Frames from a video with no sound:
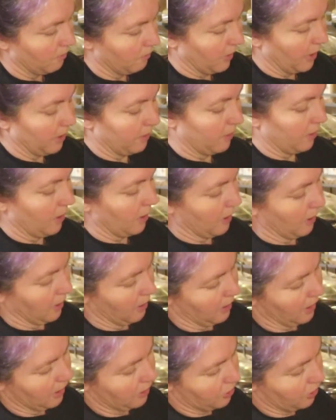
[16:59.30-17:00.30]
my uh,
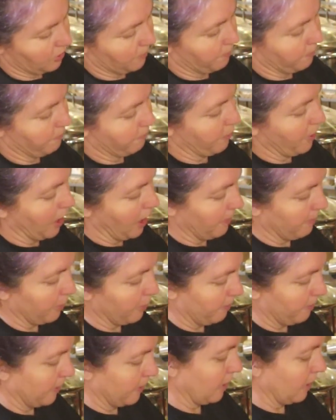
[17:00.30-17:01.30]
these just pop
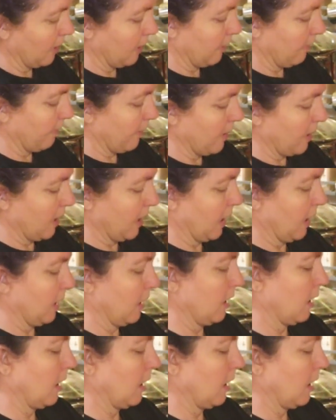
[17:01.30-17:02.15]
open on the vine